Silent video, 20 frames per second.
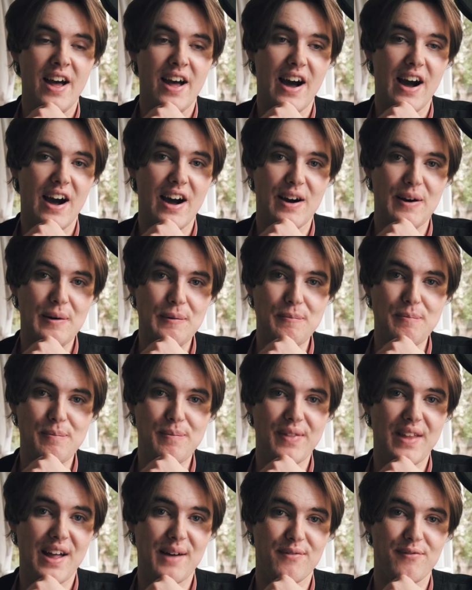
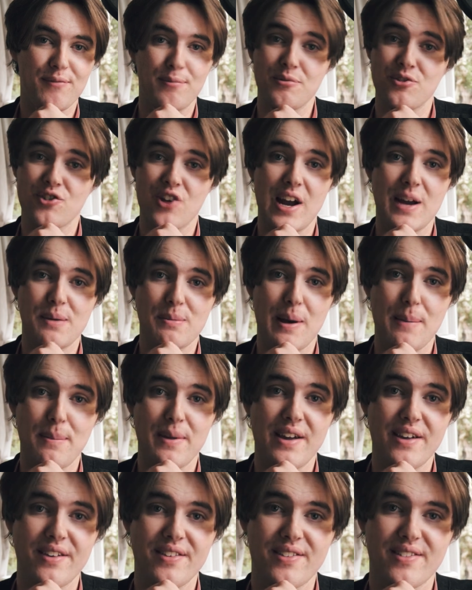Um, I'm trying my
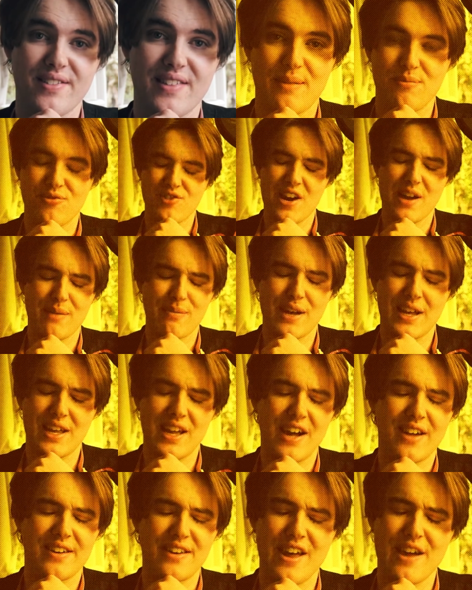best. I'm trying my
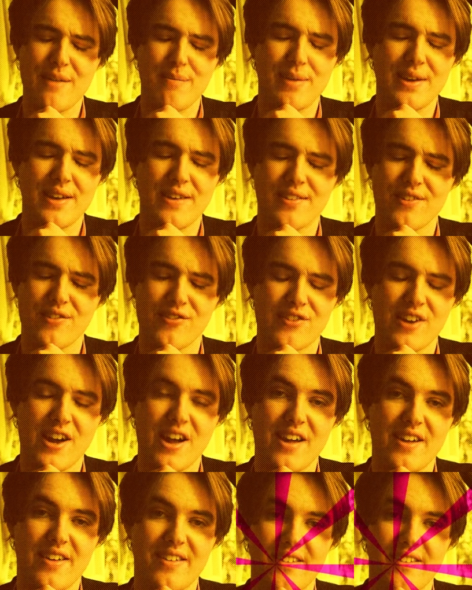goddamn best, all right?